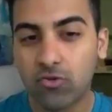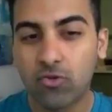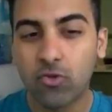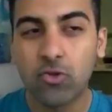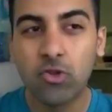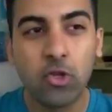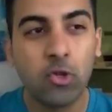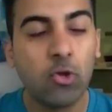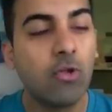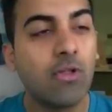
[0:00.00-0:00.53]

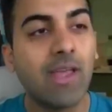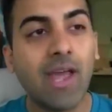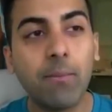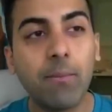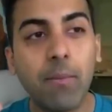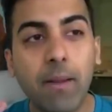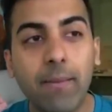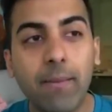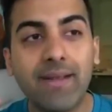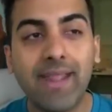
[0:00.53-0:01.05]
you'll get
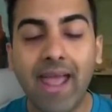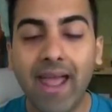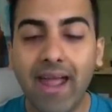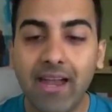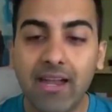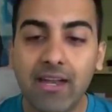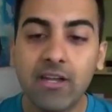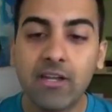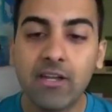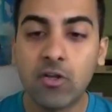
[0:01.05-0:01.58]
maybe
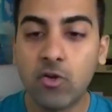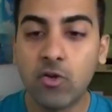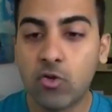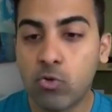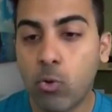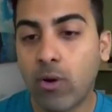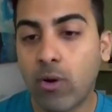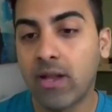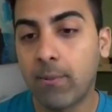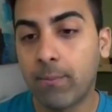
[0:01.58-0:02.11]
10 to
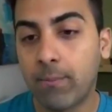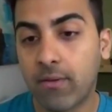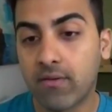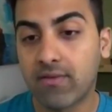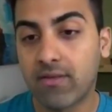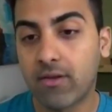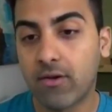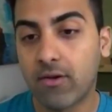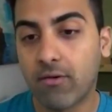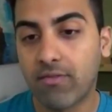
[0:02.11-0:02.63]

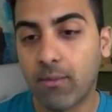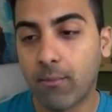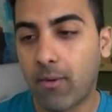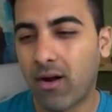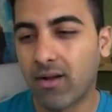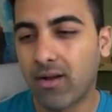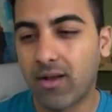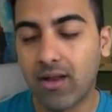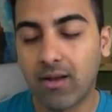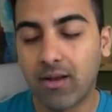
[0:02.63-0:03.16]
20% of the
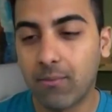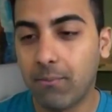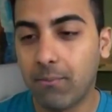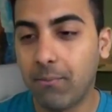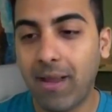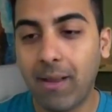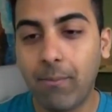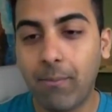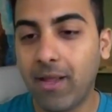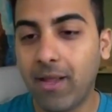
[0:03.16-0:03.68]
market,
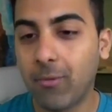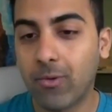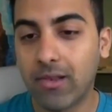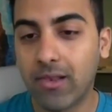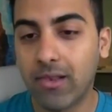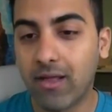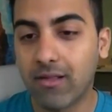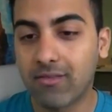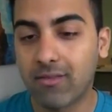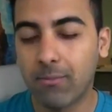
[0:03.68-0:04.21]
maybe even
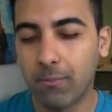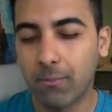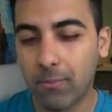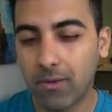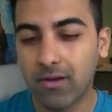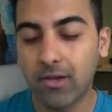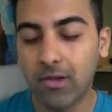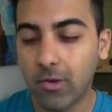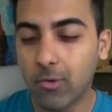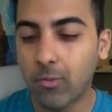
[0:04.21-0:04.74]
less.
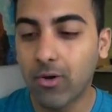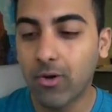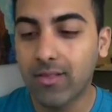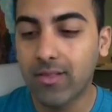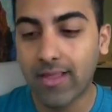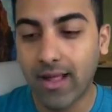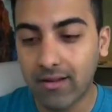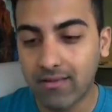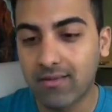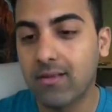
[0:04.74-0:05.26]
But you know what?
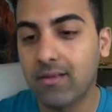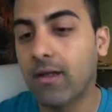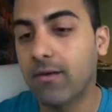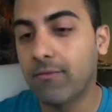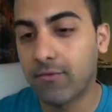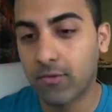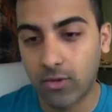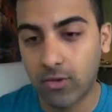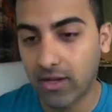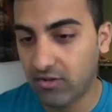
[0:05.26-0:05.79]
That's
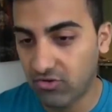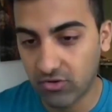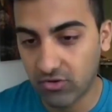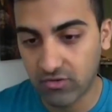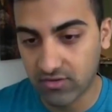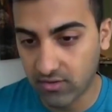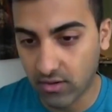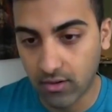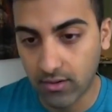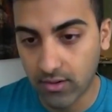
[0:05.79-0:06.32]
enough to get you
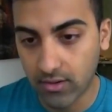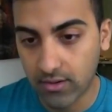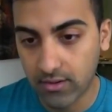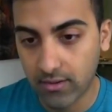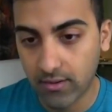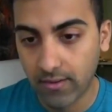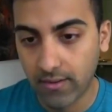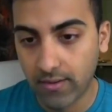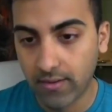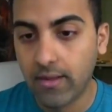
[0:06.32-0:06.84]
started.
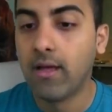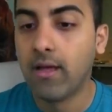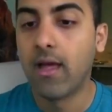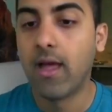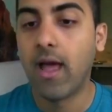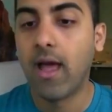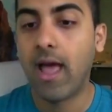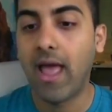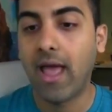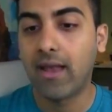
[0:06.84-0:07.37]

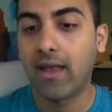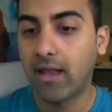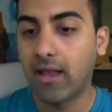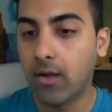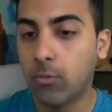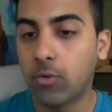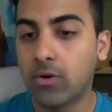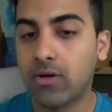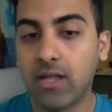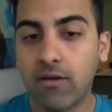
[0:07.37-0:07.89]
And it
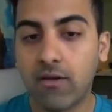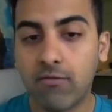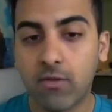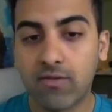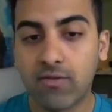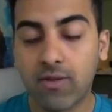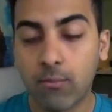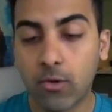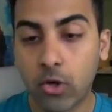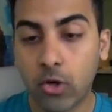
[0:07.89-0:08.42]
would give you
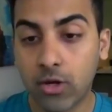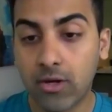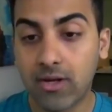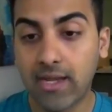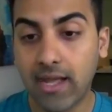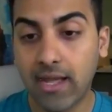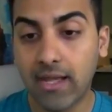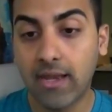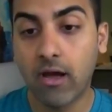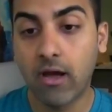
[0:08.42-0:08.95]
some good
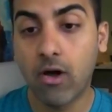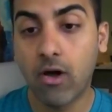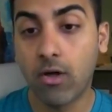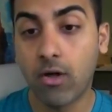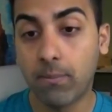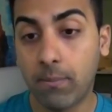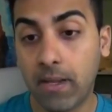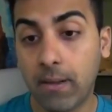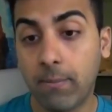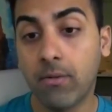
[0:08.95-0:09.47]
data on
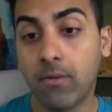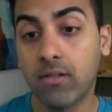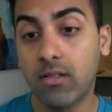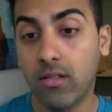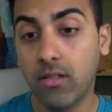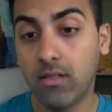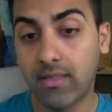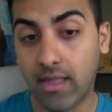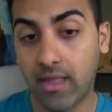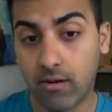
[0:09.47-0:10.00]
people
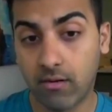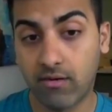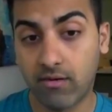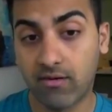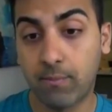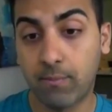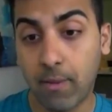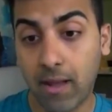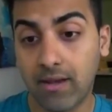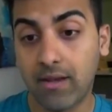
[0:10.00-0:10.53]
that are
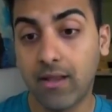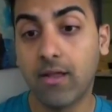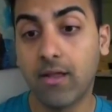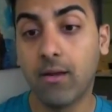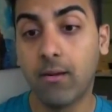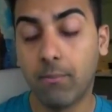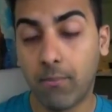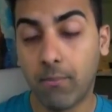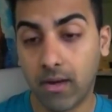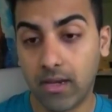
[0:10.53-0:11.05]
spending
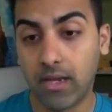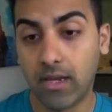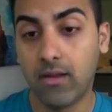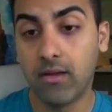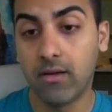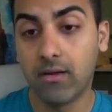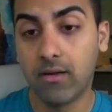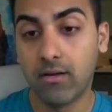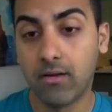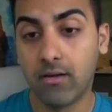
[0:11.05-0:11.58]
money
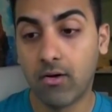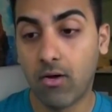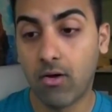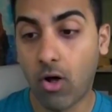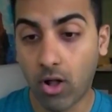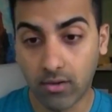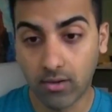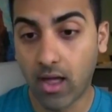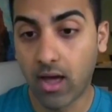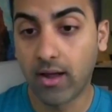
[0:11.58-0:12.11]

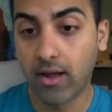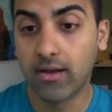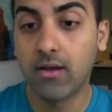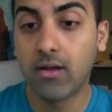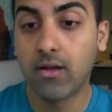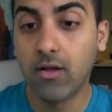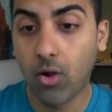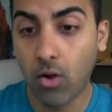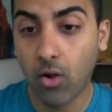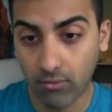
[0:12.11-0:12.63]
online
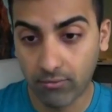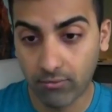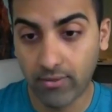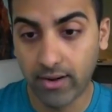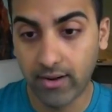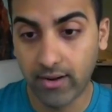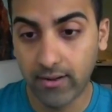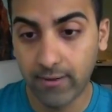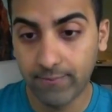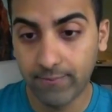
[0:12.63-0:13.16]

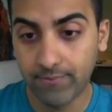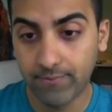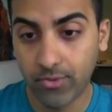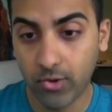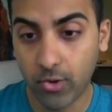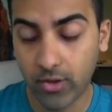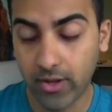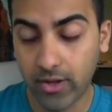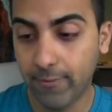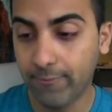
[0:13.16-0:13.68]
already.
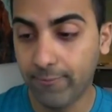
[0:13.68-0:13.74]
Okay.